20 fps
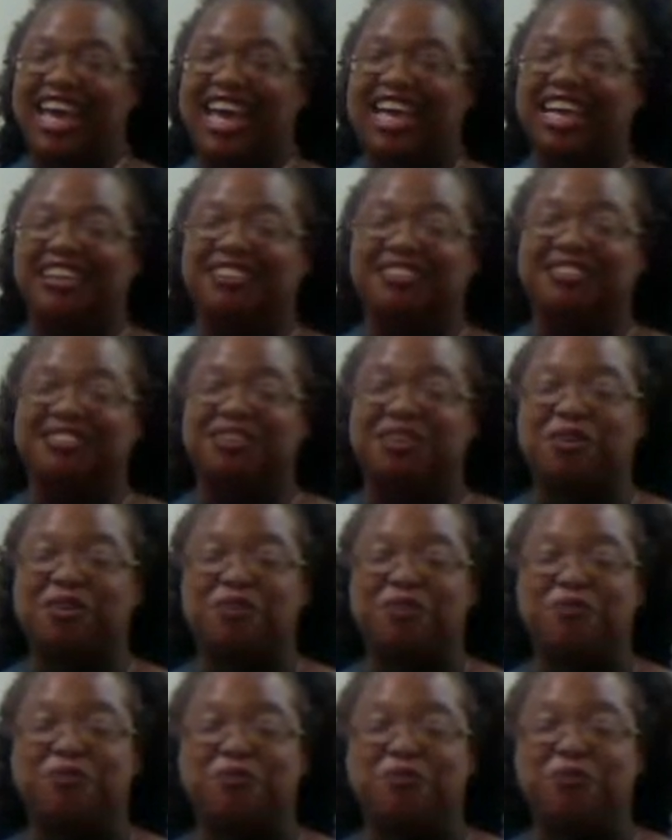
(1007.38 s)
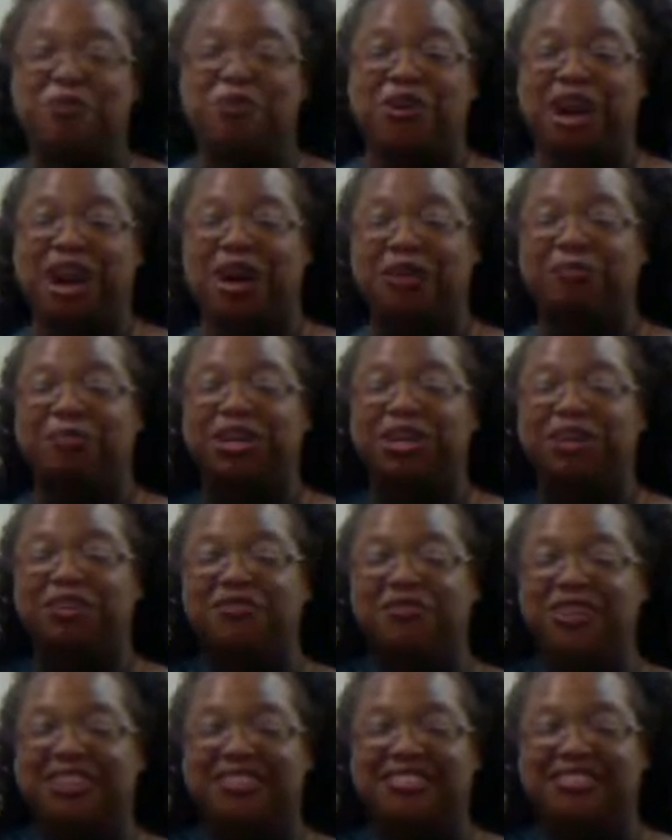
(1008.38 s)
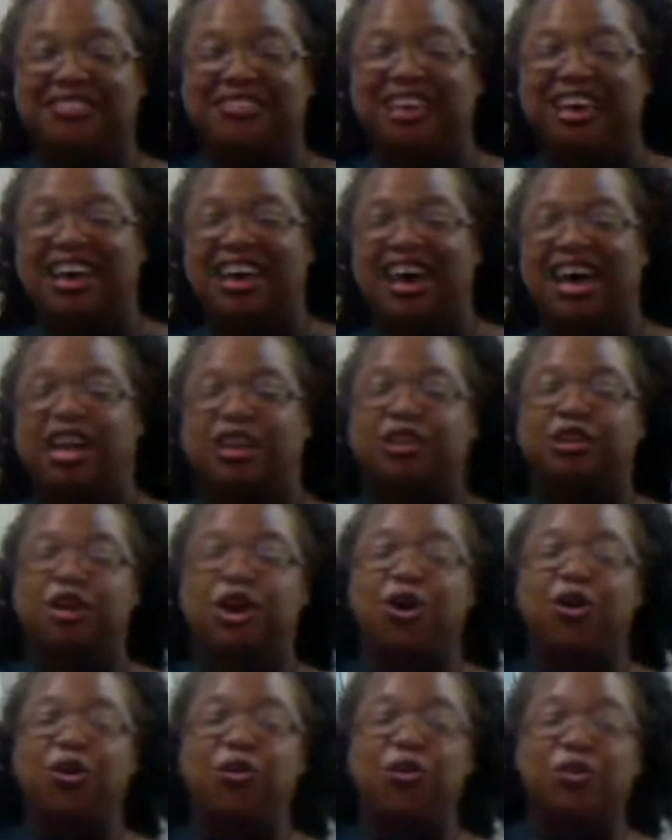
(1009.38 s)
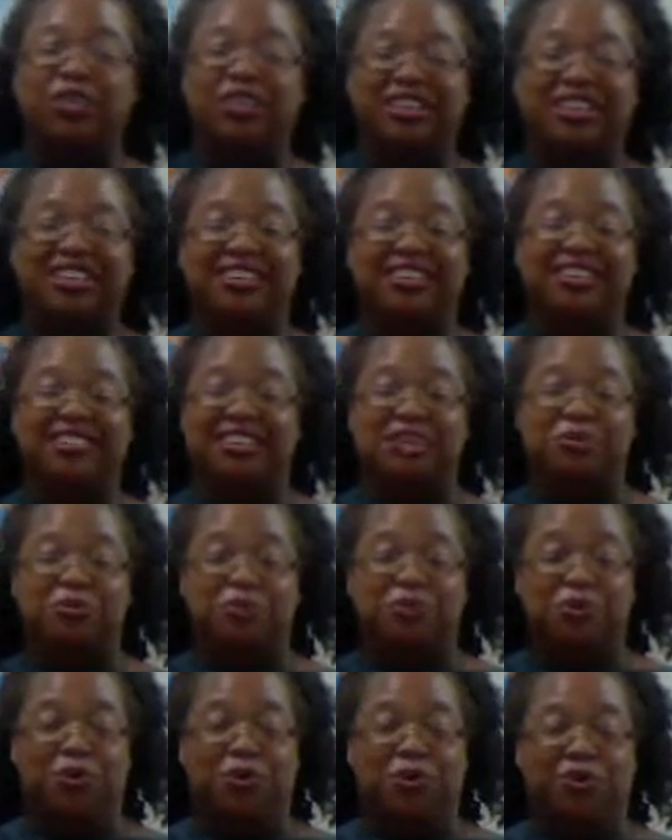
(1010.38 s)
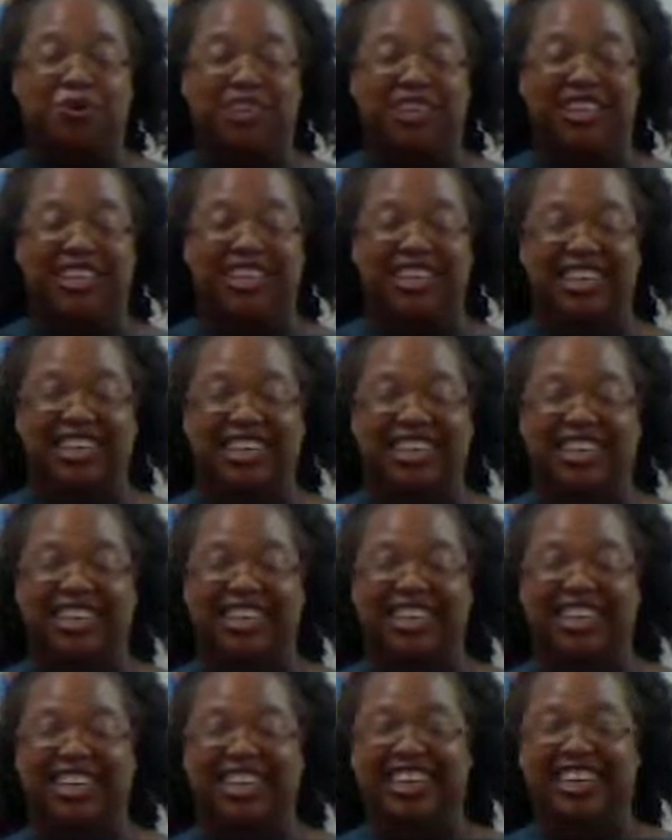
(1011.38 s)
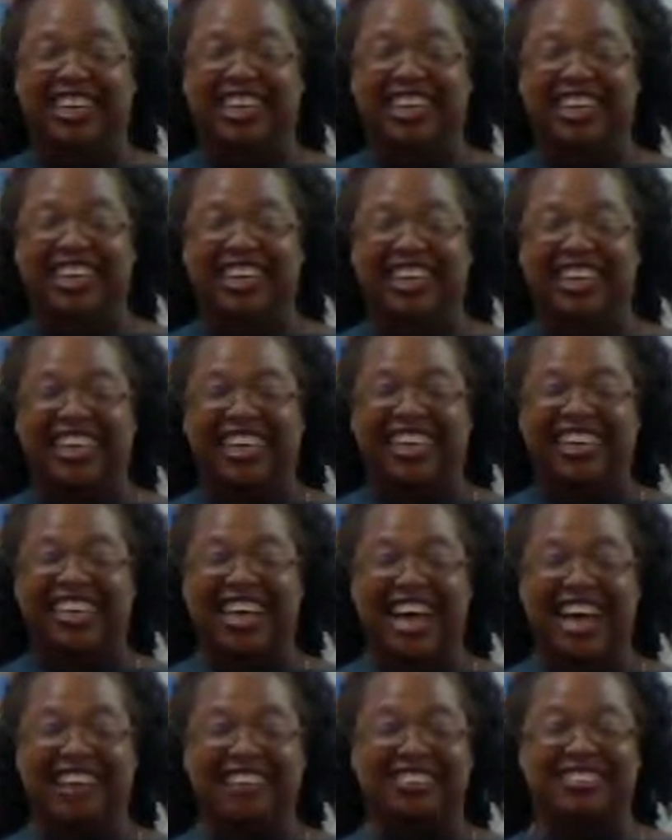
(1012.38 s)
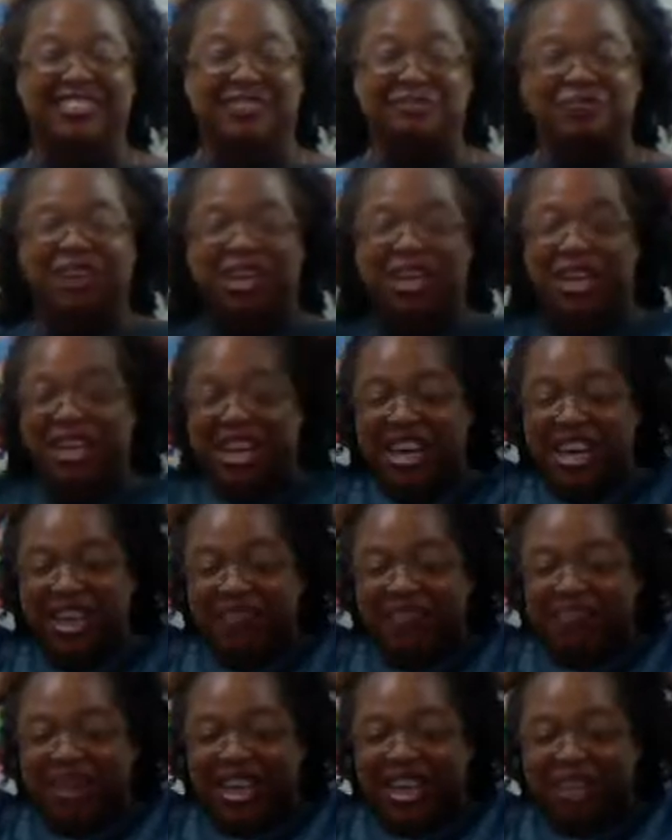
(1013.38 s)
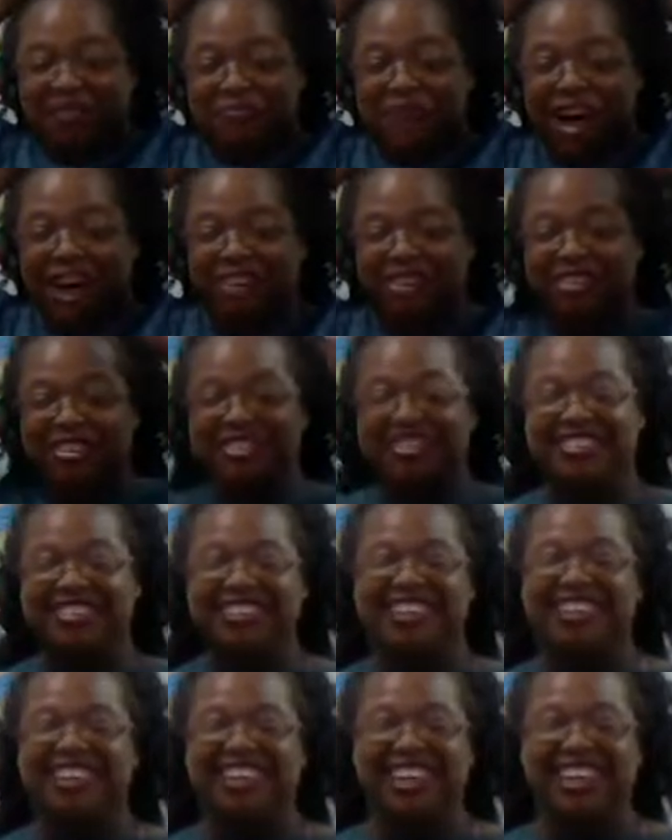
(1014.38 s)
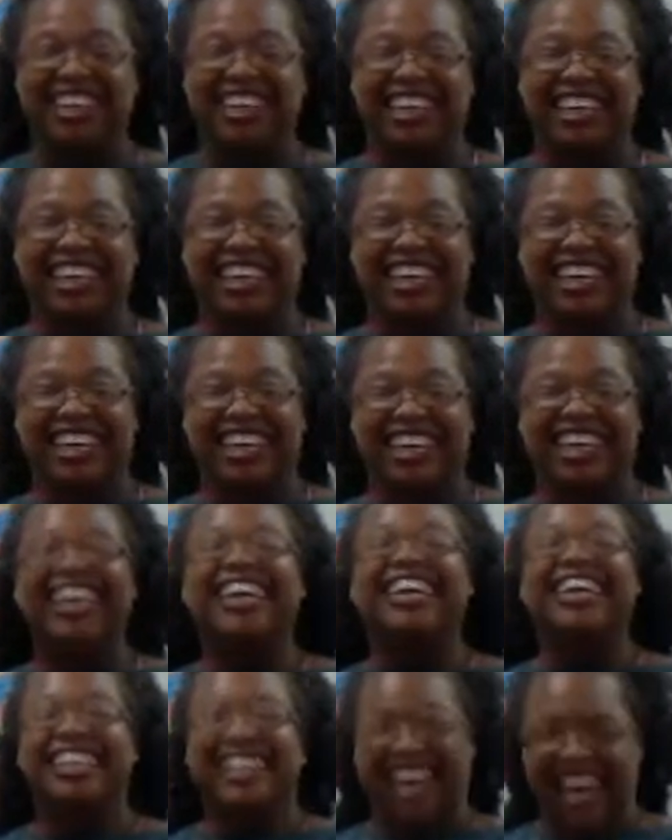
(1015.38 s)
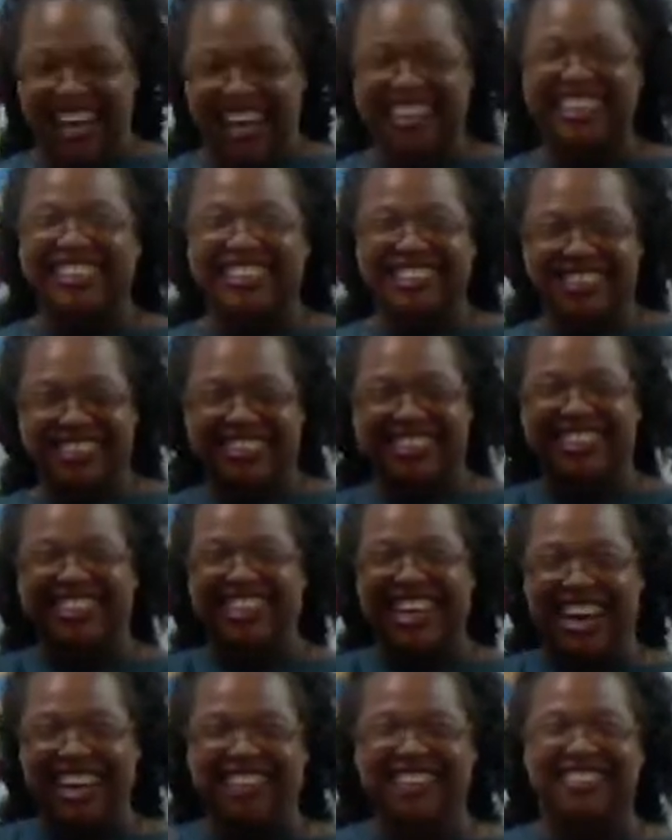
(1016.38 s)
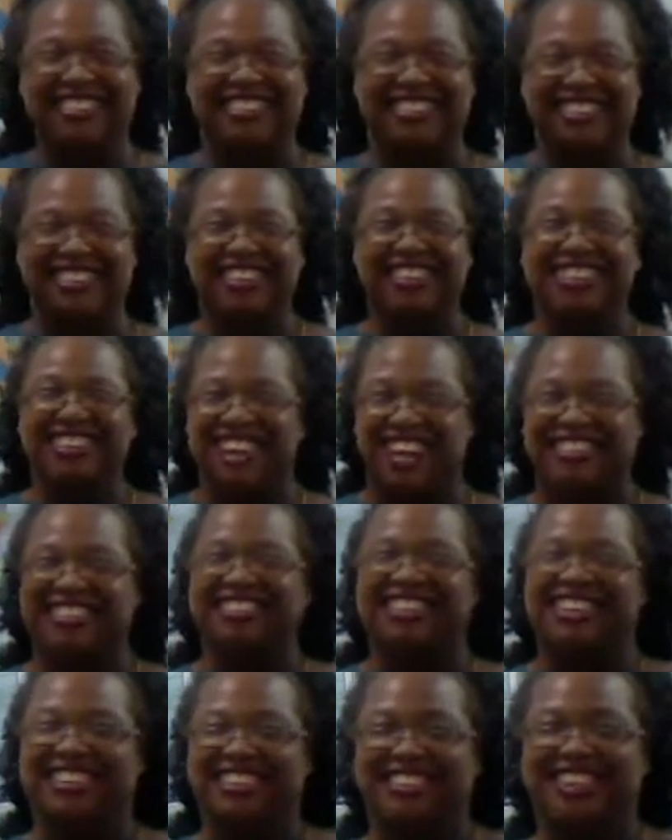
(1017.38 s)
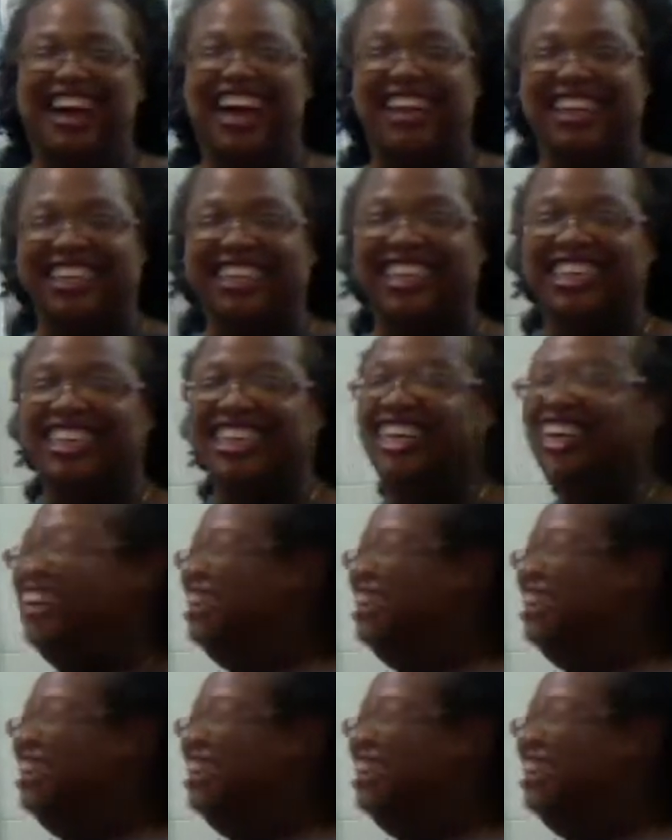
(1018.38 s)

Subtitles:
is known for, how many of us know Disney World? Yes, Mickey Mouse? Yes, exactly.